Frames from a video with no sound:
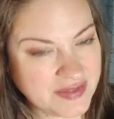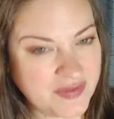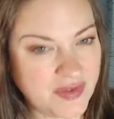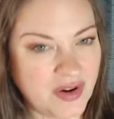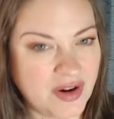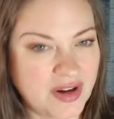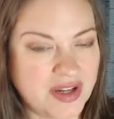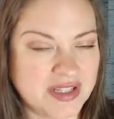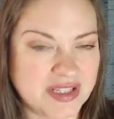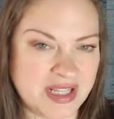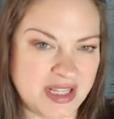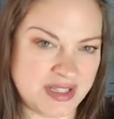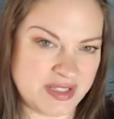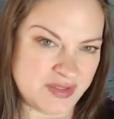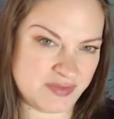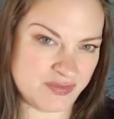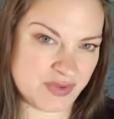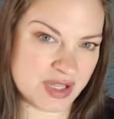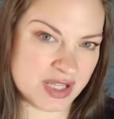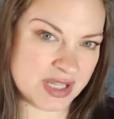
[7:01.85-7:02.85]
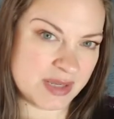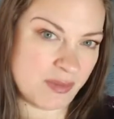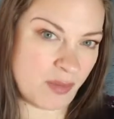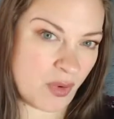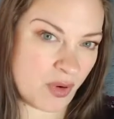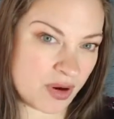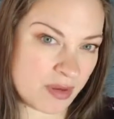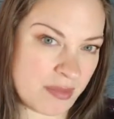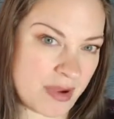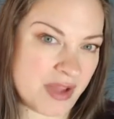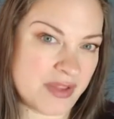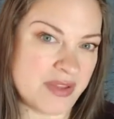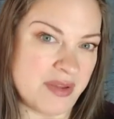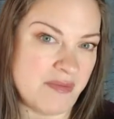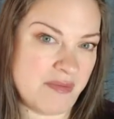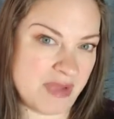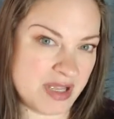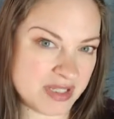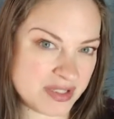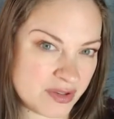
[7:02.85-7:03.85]
as far as it's really more about the
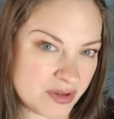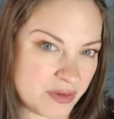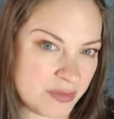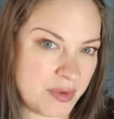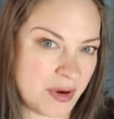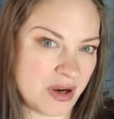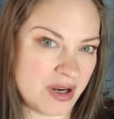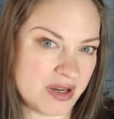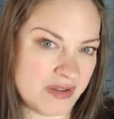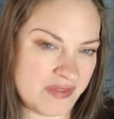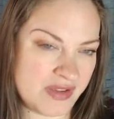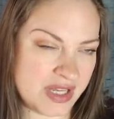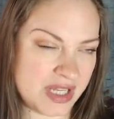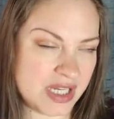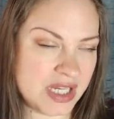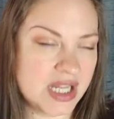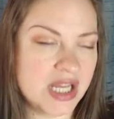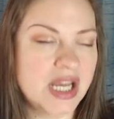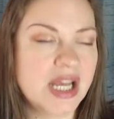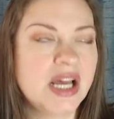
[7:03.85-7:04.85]
mental part of it.